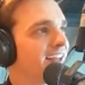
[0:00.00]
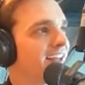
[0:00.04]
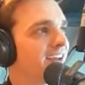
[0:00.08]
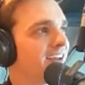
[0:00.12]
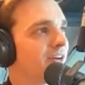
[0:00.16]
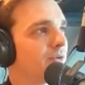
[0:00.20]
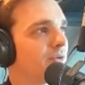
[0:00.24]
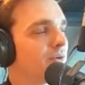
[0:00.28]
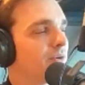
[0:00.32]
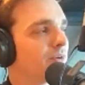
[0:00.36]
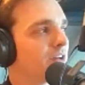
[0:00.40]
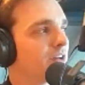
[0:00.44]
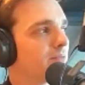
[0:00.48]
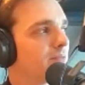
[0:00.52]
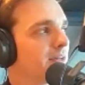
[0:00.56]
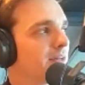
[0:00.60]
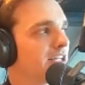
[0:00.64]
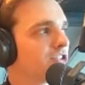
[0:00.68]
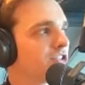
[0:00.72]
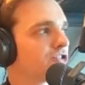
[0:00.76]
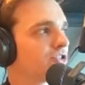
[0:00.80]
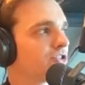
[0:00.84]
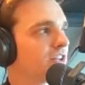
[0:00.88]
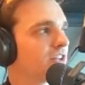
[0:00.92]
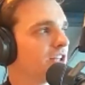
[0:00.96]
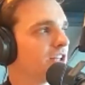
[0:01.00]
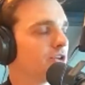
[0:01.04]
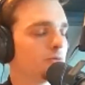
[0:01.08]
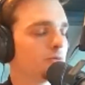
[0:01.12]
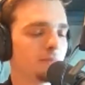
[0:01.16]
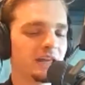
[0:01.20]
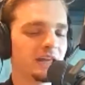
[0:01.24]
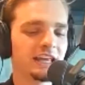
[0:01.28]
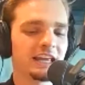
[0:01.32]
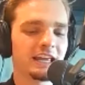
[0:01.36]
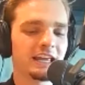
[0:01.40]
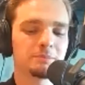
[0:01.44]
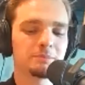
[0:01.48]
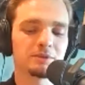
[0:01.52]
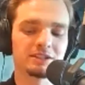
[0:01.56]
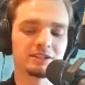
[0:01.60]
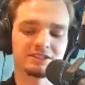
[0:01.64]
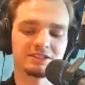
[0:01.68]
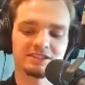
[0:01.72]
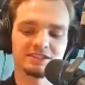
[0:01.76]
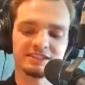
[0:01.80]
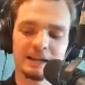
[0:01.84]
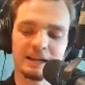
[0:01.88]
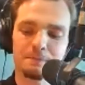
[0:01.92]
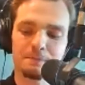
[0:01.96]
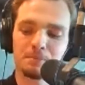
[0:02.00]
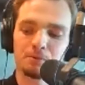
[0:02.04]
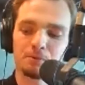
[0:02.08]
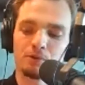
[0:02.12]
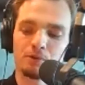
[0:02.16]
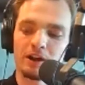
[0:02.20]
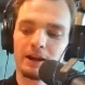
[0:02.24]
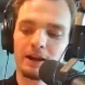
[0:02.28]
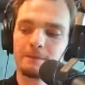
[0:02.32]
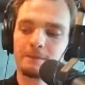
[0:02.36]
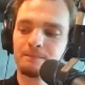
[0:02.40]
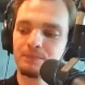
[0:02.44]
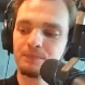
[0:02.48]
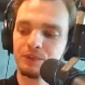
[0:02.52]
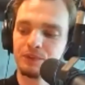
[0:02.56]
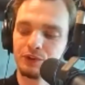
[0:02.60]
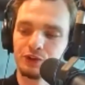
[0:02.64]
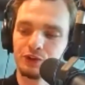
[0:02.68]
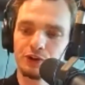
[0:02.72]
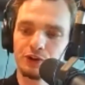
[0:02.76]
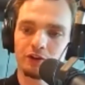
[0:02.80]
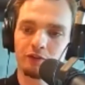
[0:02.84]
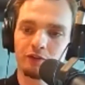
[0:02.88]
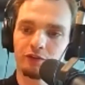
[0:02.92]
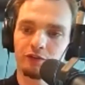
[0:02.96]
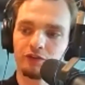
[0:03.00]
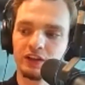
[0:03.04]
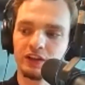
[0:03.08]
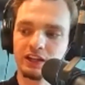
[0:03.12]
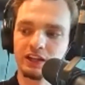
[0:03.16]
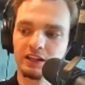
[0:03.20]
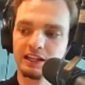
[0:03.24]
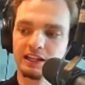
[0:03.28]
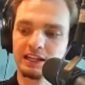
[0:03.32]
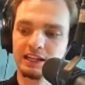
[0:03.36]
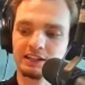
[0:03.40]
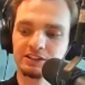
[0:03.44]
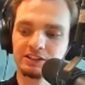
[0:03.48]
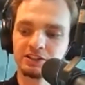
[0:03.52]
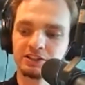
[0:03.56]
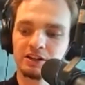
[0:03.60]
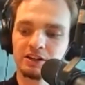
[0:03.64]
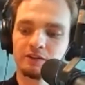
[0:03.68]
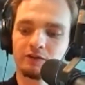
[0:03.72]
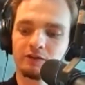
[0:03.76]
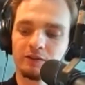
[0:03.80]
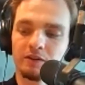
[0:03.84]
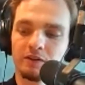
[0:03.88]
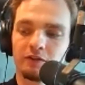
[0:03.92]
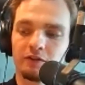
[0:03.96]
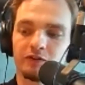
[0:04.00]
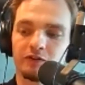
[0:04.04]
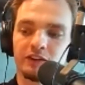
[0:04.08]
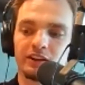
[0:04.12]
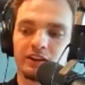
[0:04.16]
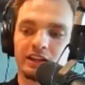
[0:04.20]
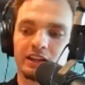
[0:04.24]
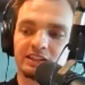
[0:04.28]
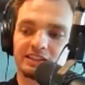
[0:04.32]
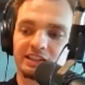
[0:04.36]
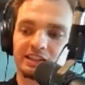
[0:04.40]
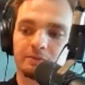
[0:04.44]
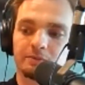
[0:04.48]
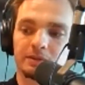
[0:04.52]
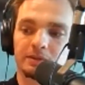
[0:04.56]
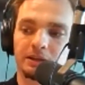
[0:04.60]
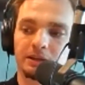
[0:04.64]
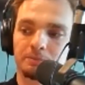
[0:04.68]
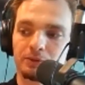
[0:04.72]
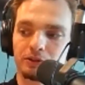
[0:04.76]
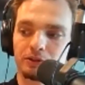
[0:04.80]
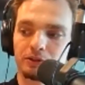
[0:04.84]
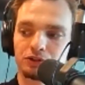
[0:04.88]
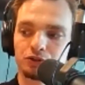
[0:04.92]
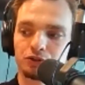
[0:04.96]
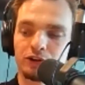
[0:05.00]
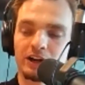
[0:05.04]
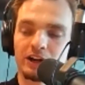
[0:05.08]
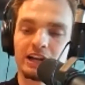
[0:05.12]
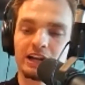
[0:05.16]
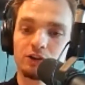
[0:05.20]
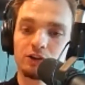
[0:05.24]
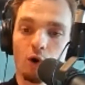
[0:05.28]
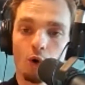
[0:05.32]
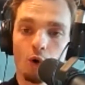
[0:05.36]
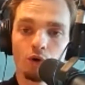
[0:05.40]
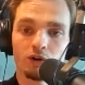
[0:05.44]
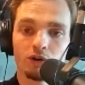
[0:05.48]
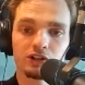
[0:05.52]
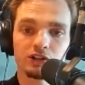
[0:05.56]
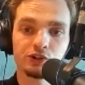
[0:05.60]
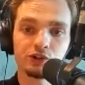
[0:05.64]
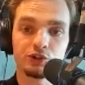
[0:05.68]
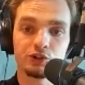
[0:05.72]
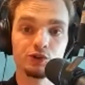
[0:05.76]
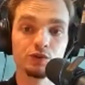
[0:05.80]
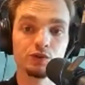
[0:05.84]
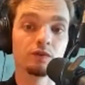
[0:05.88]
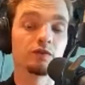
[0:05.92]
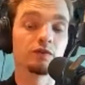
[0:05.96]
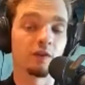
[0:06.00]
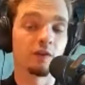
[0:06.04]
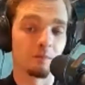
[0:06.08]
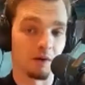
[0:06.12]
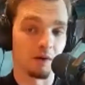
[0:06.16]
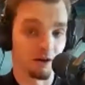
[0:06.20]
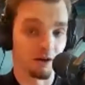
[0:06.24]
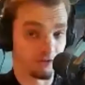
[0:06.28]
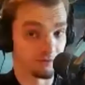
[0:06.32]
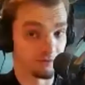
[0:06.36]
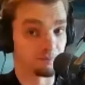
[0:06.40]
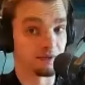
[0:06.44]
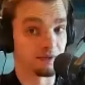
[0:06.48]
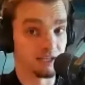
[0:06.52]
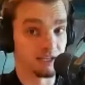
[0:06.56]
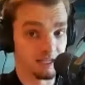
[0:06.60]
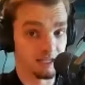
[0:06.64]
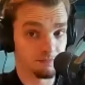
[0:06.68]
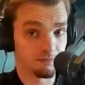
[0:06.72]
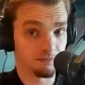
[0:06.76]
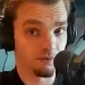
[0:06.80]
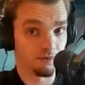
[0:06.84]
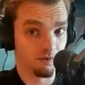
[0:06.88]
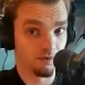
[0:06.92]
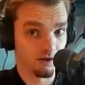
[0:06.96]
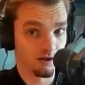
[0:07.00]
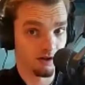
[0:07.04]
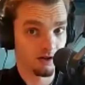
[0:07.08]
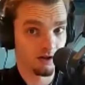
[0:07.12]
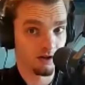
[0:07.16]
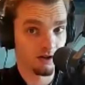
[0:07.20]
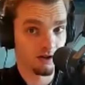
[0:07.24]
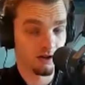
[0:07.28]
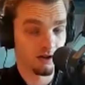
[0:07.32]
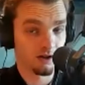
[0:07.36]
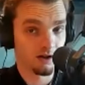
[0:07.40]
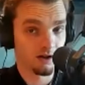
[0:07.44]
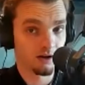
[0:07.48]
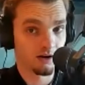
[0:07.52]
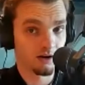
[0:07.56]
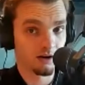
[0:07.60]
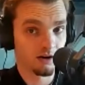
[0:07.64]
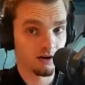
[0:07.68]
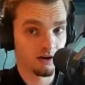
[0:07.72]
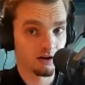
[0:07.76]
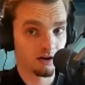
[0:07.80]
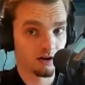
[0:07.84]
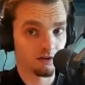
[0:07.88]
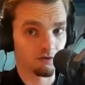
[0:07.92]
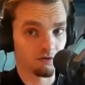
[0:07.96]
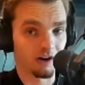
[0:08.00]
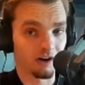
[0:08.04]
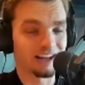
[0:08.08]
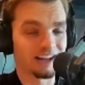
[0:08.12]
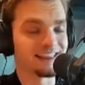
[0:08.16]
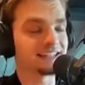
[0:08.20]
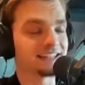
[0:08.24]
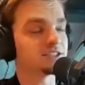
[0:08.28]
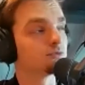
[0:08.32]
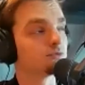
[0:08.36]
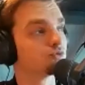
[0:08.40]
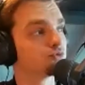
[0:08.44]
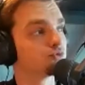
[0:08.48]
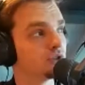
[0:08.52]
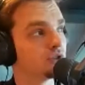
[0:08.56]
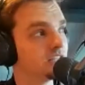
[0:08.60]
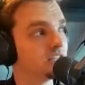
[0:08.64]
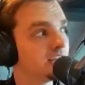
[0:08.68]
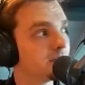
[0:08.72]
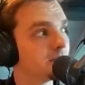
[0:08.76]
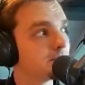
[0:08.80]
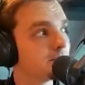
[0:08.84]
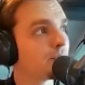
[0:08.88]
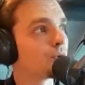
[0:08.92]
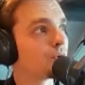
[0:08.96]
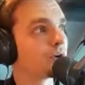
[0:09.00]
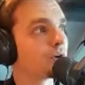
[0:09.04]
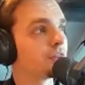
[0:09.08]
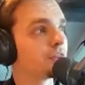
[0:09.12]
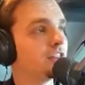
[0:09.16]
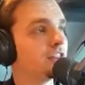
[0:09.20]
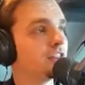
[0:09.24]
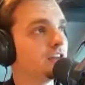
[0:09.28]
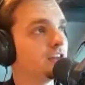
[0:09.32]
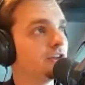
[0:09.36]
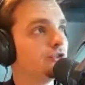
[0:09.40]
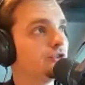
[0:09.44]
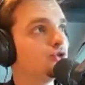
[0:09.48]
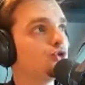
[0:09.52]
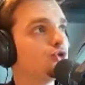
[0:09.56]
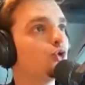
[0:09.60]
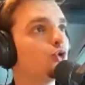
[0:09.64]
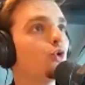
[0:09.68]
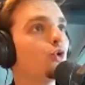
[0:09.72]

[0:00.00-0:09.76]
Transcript: We want to make sure that you're being able to separate your feelings from the feelings that are being portrayed onto you from other people, right? And that's a really important thing to do.